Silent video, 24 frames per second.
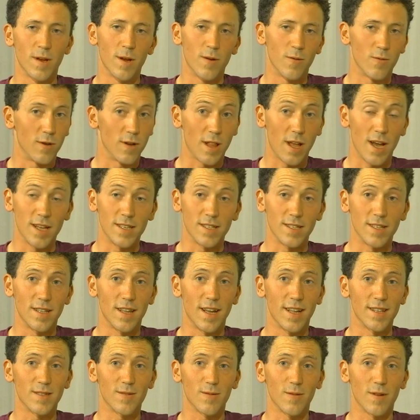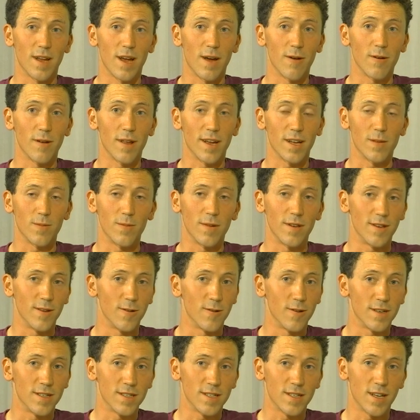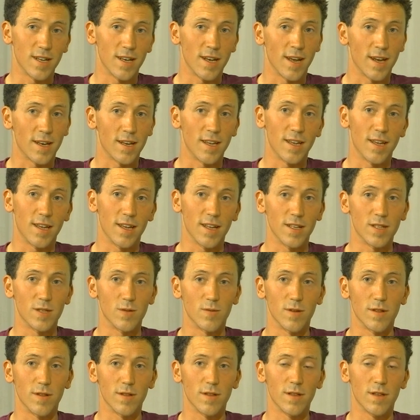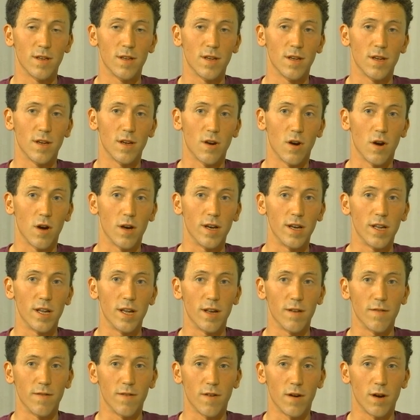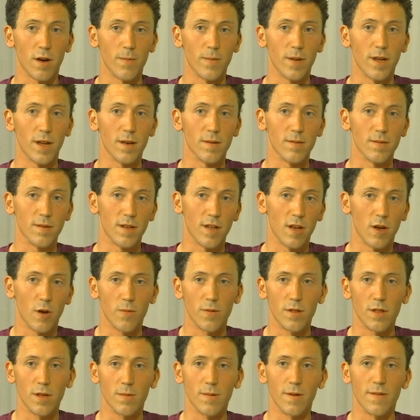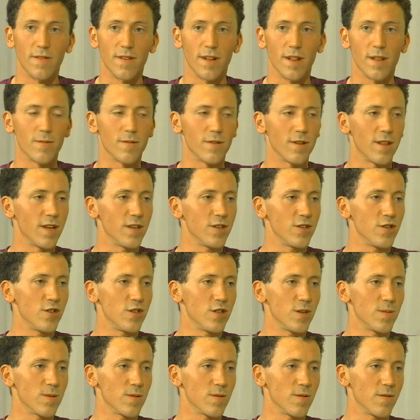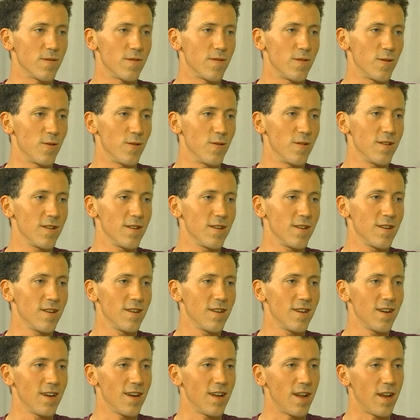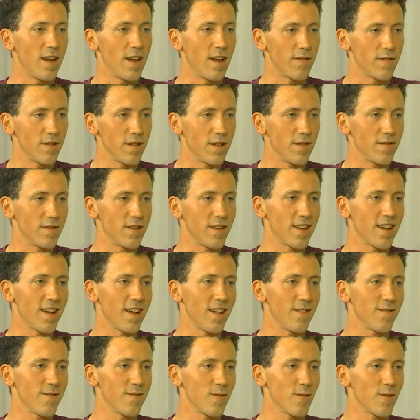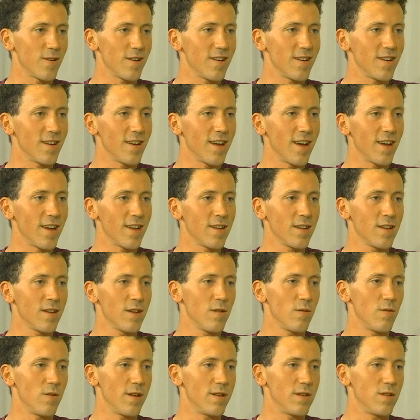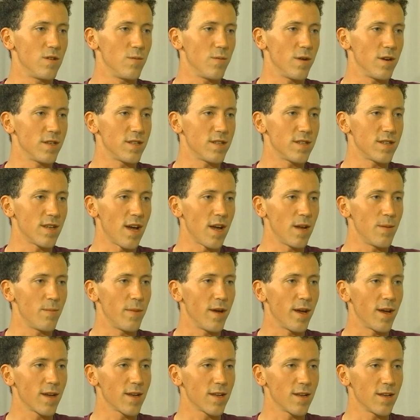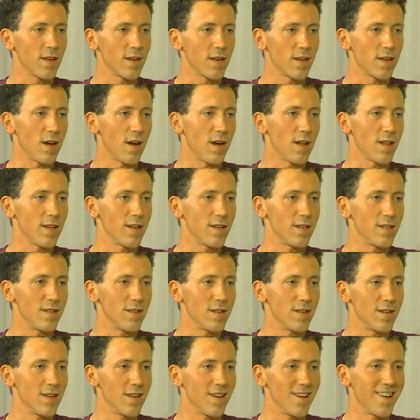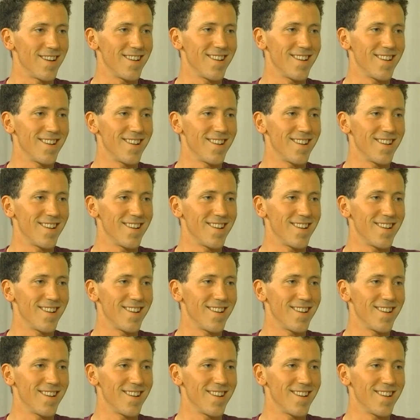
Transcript: realized that that's what I would like to be doing is connecting kids with gardening and farming and helping them develop relationships with food. And I never lived in California, and I read too much Steinbeck in college, and uh,